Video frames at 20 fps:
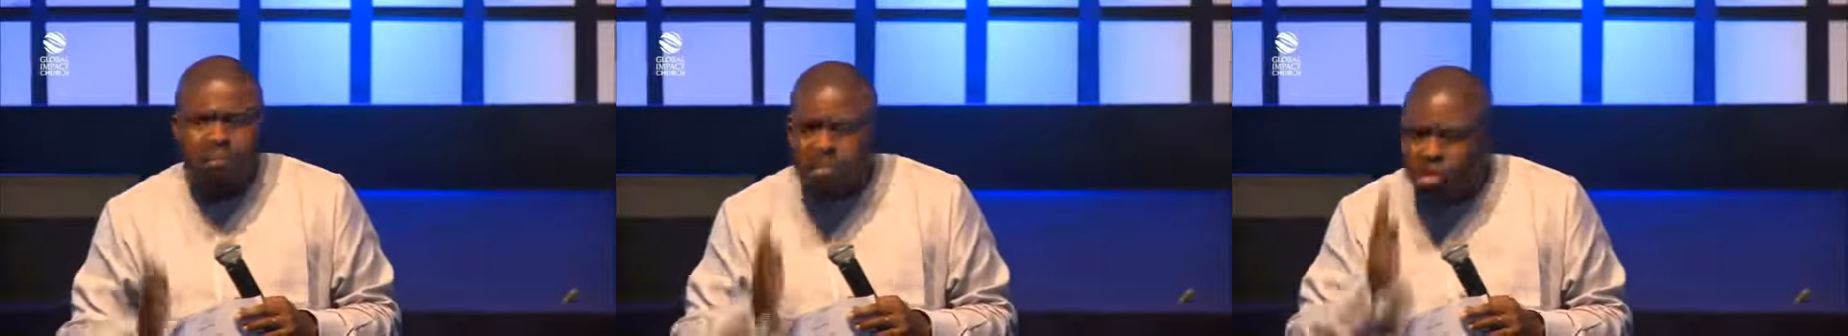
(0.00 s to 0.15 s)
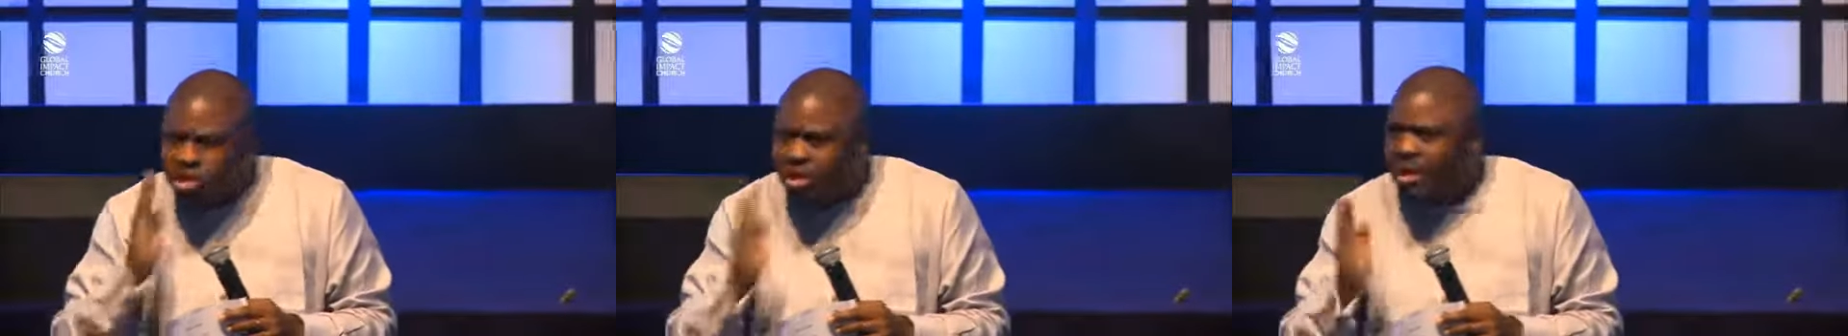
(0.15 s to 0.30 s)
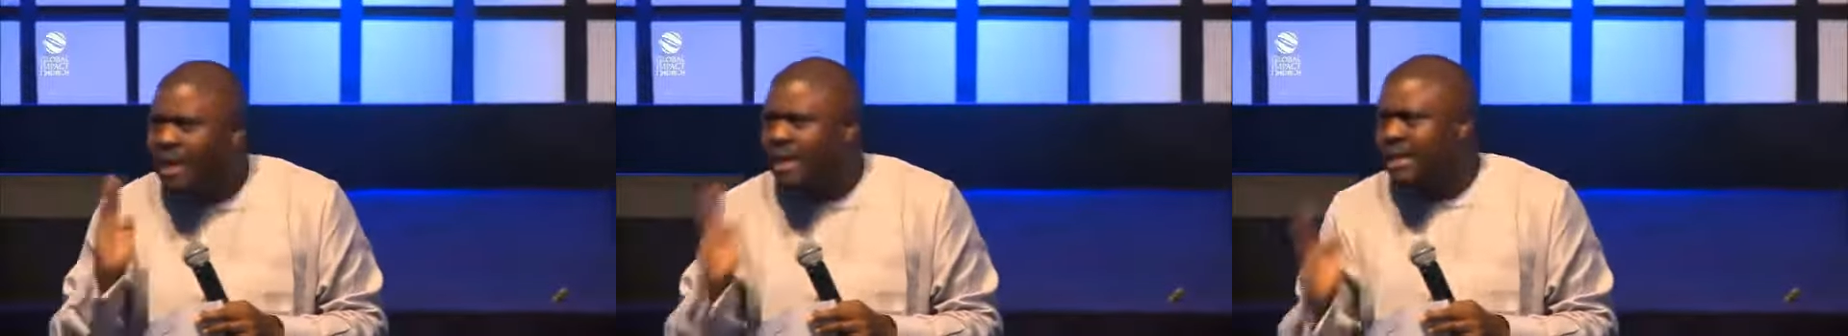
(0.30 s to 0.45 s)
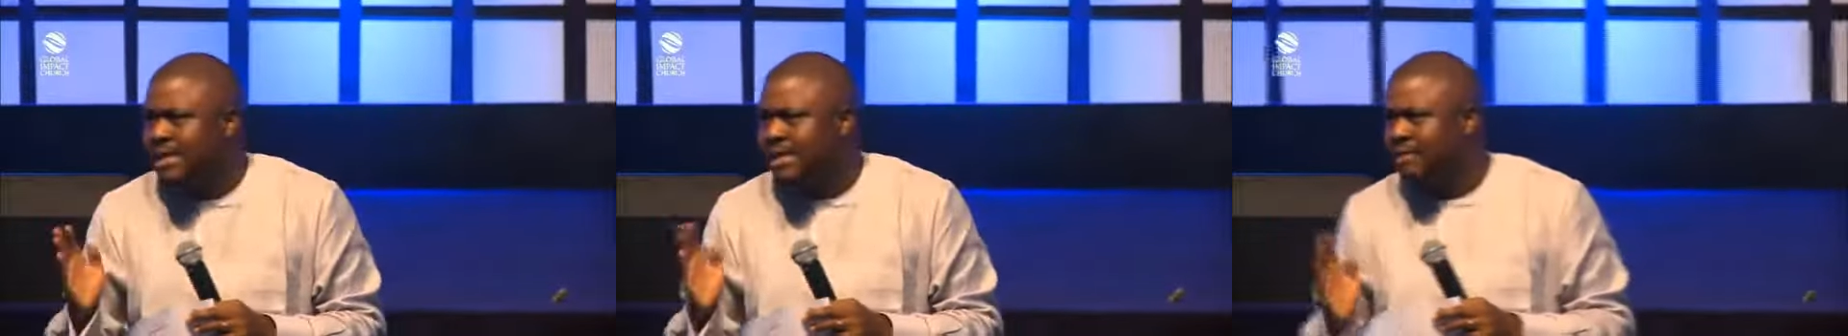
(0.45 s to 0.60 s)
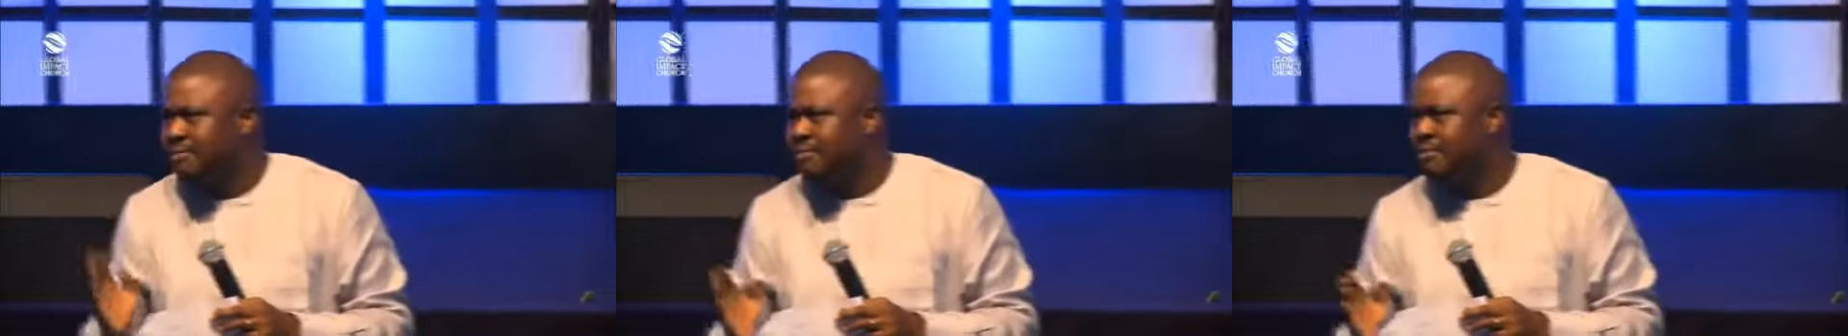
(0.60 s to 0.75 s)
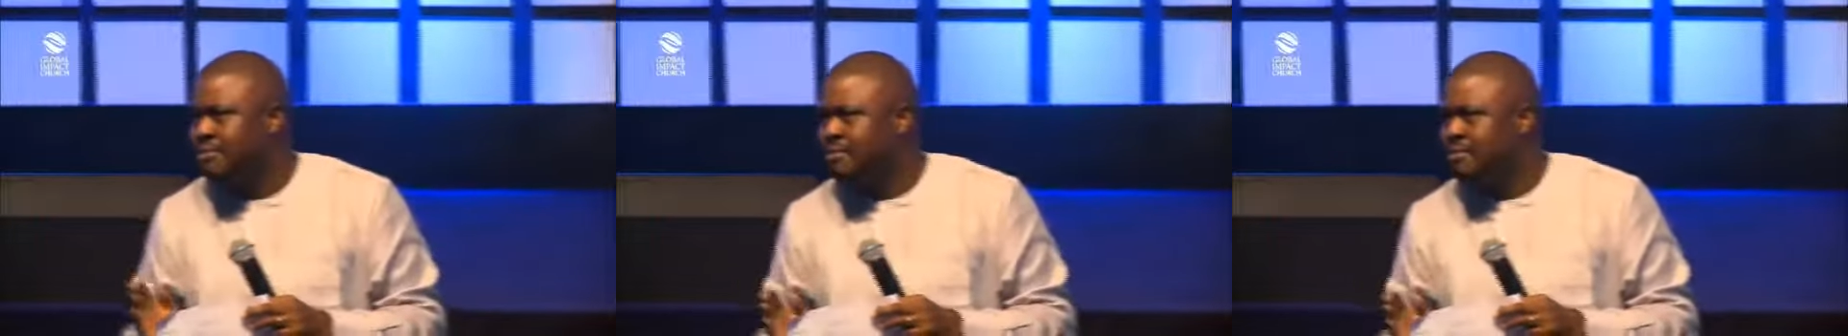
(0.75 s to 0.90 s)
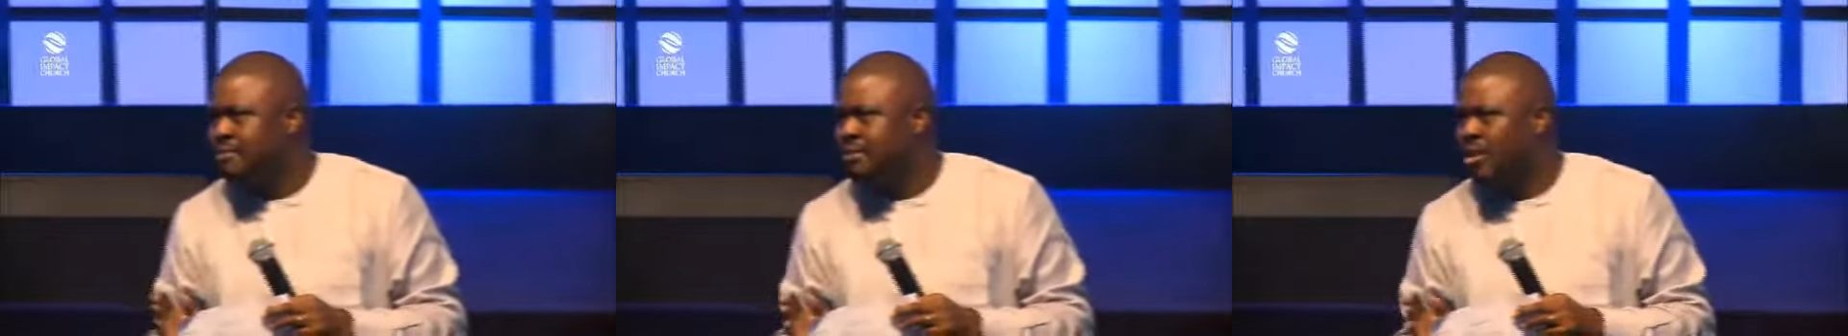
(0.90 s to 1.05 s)

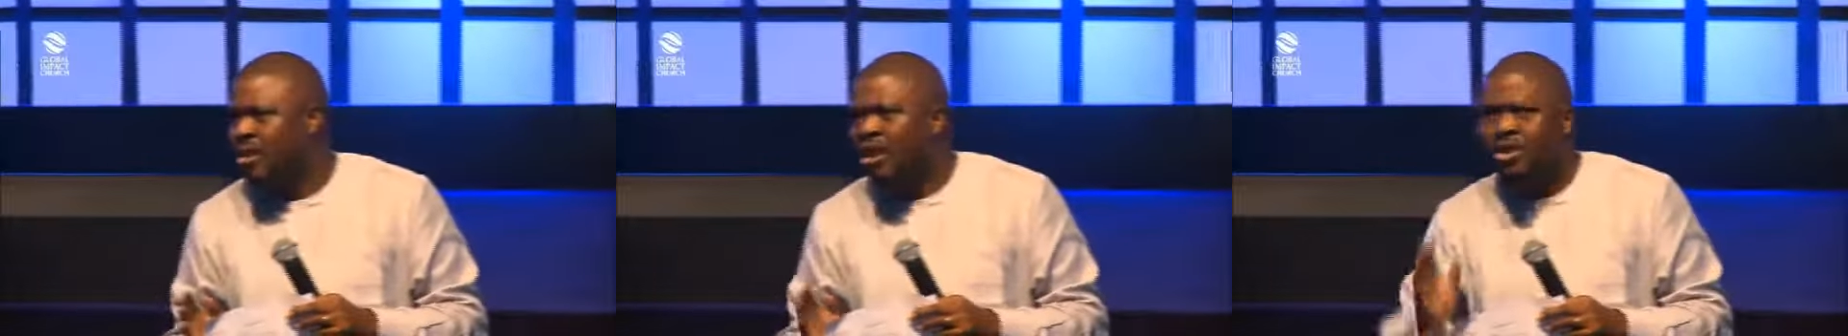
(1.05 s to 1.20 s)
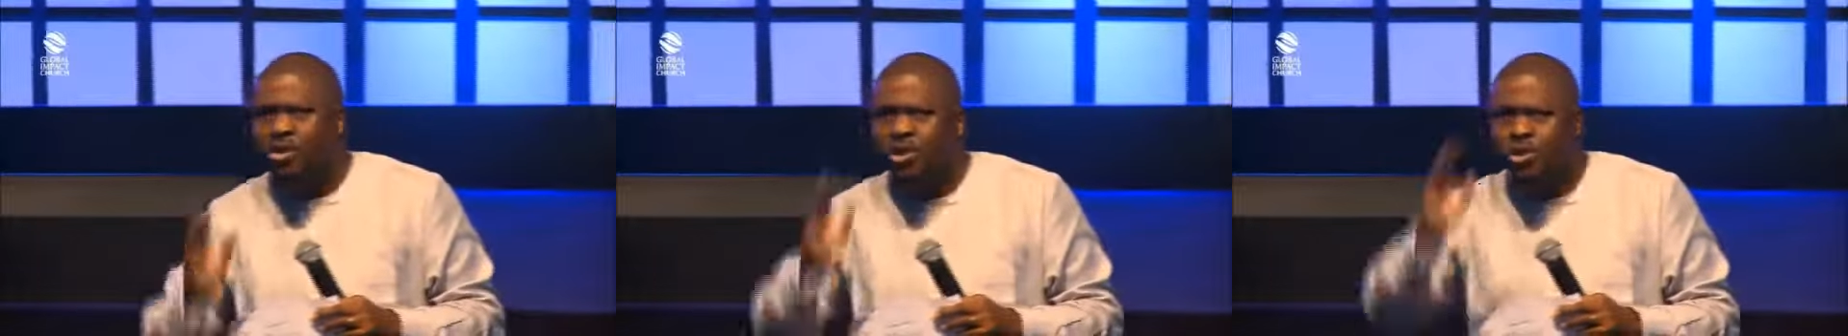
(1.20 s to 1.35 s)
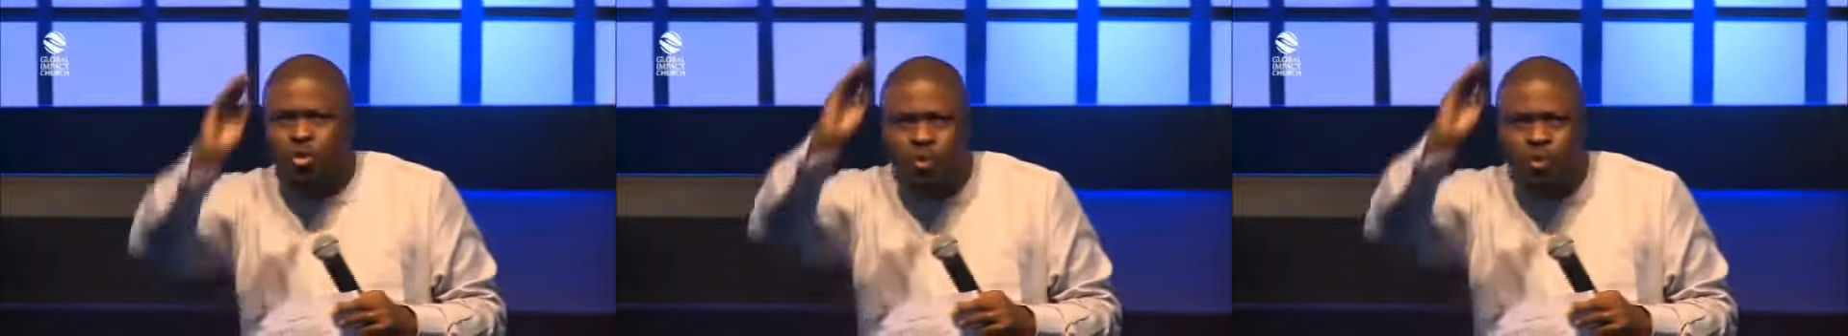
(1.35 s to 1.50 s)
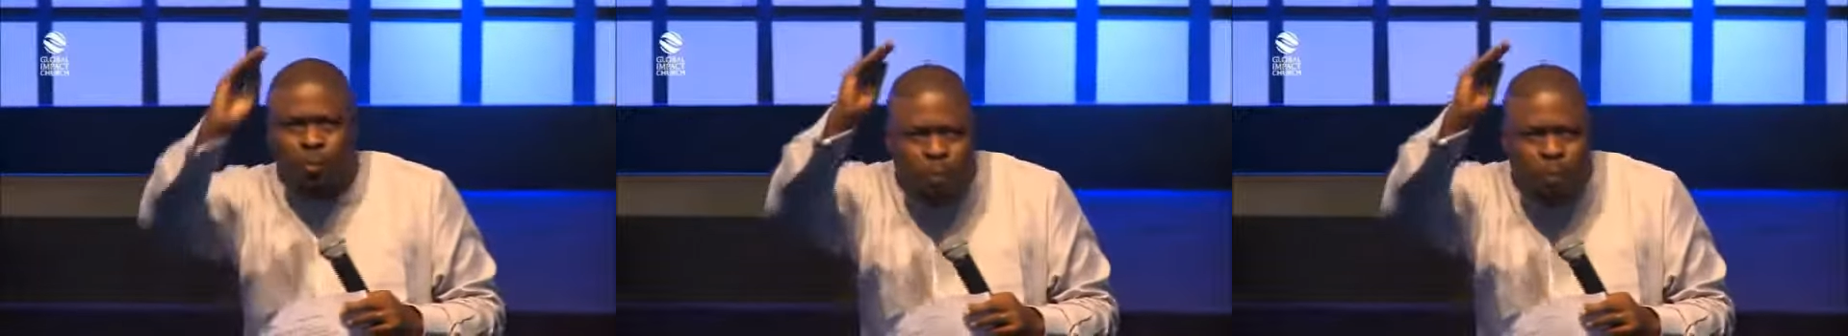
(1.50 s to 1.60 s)
Emotionalism. All